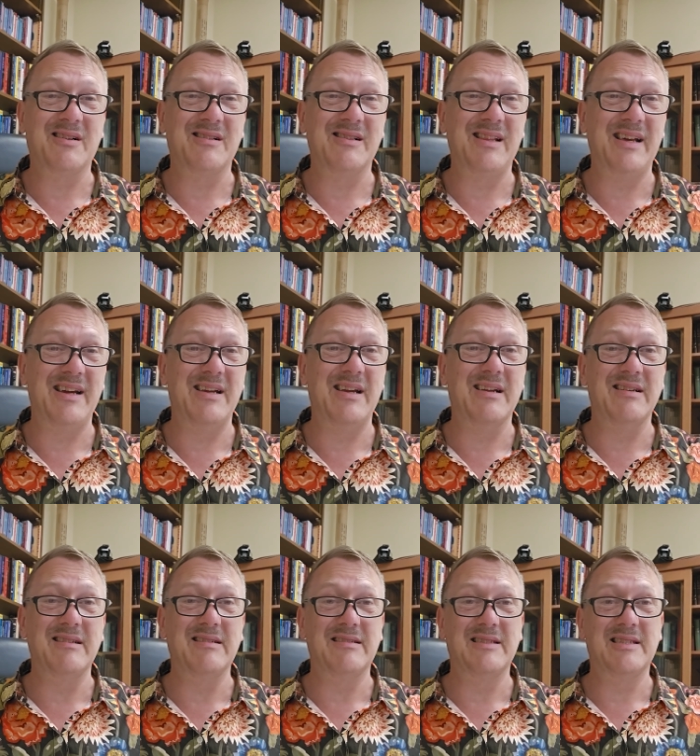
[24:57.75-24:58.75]
clanging
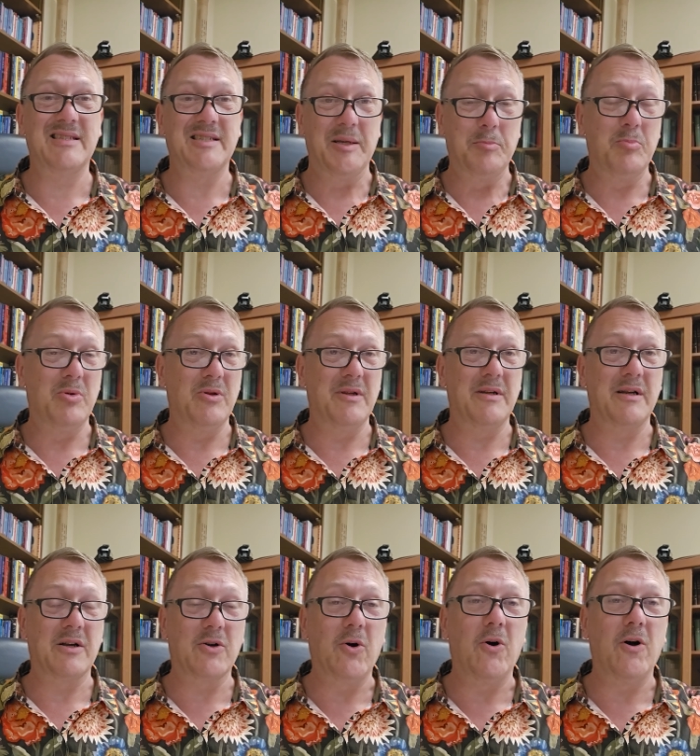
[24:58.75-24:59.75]
cymbal and a
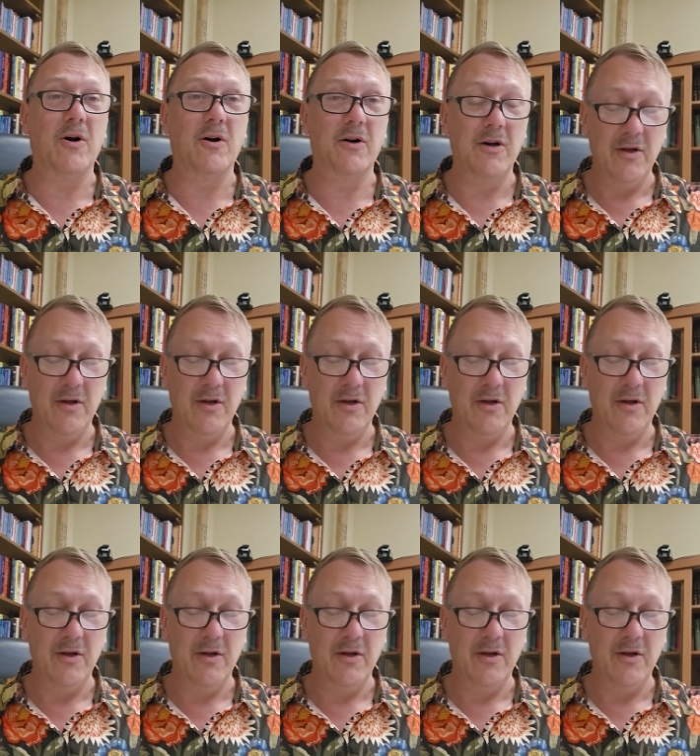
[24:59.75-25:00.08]
gong.